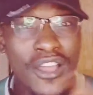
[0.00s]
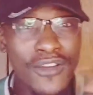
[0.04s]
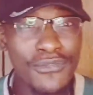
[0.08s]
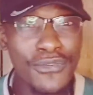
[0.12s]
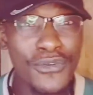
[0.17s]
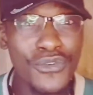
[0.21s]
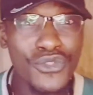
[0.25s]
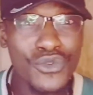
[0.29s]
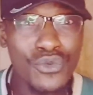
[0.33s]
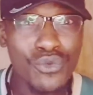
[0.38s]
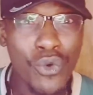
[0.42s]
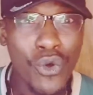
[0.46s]

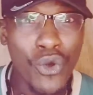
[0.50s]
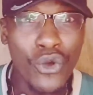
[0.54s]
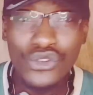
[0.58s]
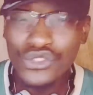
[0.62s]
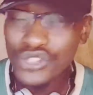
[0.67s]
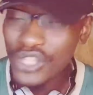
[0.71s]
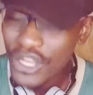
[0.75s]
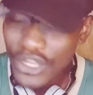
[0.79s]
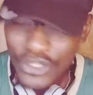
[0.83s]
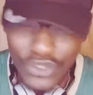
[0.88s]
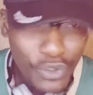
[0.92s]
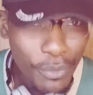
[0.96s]
for the
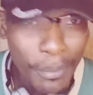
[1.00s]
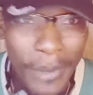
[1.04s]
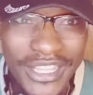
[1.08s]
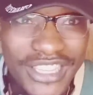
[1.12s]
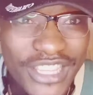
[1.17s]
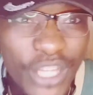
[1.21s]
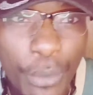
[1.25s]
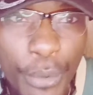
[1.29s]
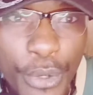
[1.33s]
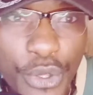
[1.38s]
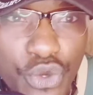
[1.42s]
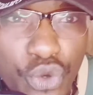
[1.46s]
world. No
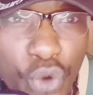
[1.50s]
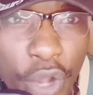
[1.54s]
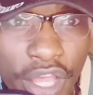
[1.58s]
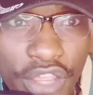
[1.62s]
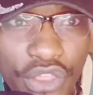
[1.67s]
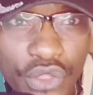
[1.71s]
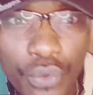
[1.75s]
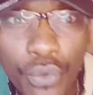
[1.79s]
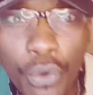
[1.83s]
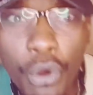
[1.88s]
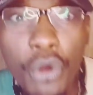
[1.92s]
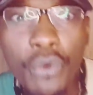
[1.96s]
matter where you are
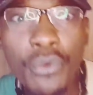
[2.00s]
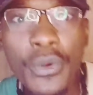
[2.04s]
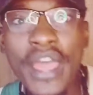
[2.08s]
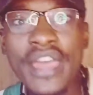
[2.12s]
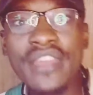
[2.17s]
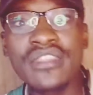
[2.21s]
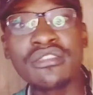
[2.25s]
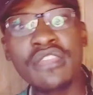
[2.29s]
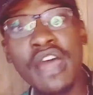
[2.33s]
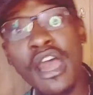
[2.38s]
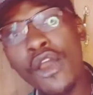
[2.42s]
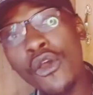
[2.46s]
in the world
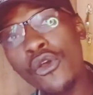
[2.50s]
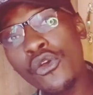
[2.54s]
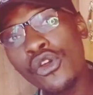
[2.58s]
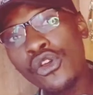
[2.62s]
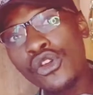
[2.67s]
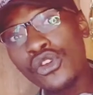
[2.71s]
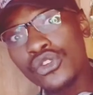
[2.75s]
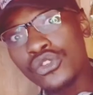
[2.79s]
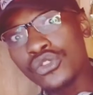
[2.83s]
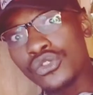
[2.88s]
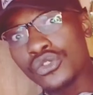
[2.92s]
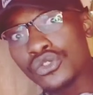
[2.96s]
right
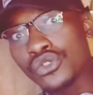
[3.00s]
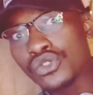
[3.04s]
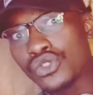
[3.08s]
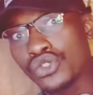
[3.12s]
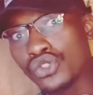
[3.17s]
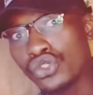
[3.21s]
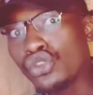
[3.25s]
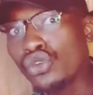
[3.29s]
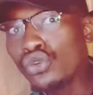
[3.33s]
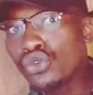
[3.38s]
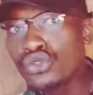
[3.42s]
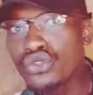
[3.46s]
now,
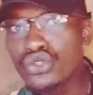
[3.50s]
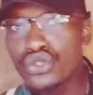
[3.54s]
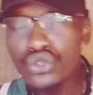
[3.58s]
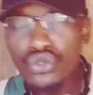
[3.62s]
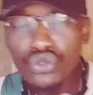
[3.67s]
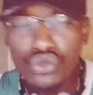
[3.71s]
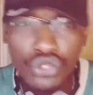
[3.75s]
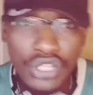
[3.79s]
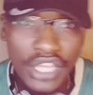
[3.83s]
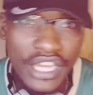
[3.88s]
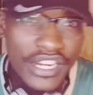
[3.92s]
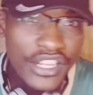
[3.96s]
you
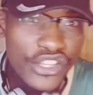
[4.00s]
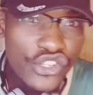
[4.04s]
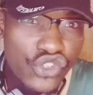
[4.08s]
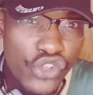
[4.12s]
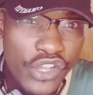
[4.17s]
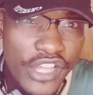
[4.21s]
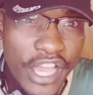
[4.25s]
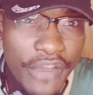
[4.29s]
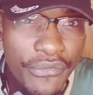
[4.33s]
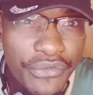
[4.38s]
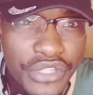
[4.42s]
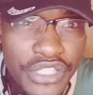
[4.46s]
too can enjoy
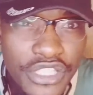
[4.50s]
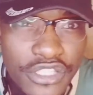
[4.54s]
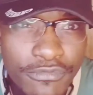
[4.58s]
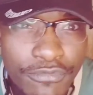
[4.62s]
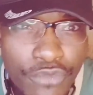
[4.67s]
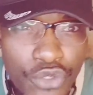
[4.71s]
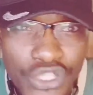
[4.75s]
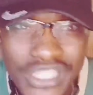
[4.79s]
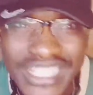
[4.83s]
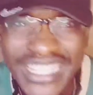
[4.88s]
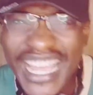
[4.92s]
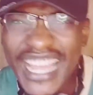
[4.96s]
African
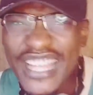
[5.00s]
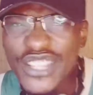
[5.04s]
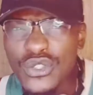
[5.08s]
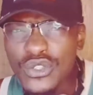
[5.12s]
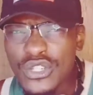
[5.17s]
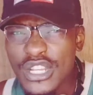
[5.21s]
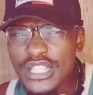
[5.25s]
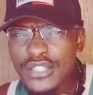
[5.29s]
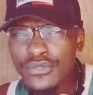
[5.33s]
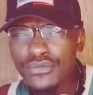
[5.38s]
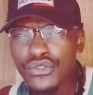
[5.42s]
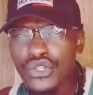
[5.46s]
music. And
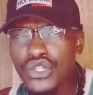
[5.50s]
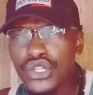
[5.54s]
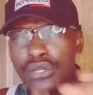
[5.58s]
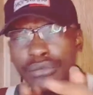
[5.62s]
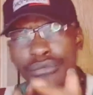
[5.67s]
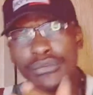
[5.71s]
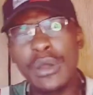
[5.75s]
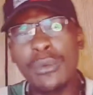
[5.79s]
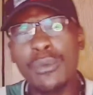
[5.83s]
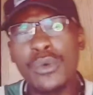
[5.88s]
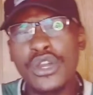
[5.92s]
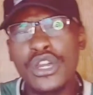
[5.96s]
today's video,
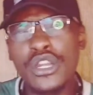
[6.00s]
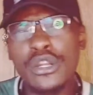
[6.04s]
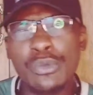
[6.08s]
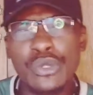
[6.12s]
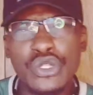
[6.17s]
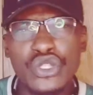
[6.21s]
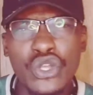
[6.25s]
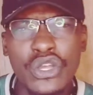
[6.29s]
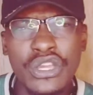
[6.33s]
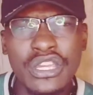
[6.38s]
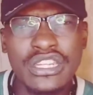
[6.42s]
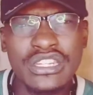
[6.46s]
fam, we're going to be
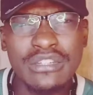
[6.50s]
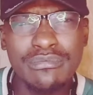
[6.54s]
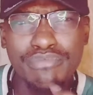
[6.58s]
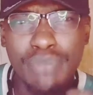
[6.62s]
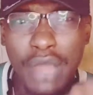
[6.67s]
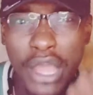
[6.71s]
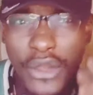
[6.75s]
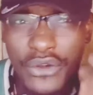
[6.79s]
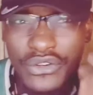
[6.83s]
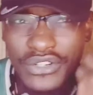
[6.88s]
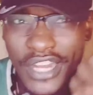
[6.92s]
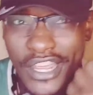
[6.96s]
talking
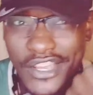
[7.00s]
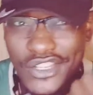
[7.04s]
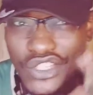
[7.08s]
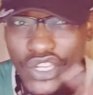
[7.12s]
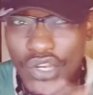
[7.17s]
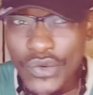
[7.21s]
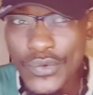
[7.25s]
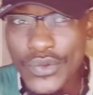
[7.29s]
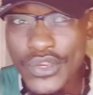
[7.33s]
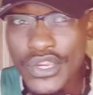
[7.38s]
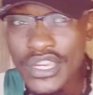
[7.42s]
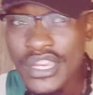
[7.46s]
about
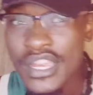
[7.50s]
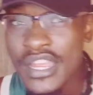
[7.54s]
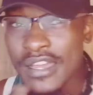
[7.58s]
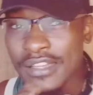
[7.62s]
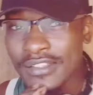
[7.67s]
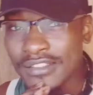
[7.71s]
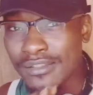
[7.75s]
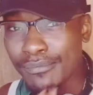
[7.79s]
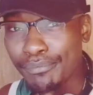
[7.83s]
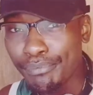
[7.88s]
Nigeria, the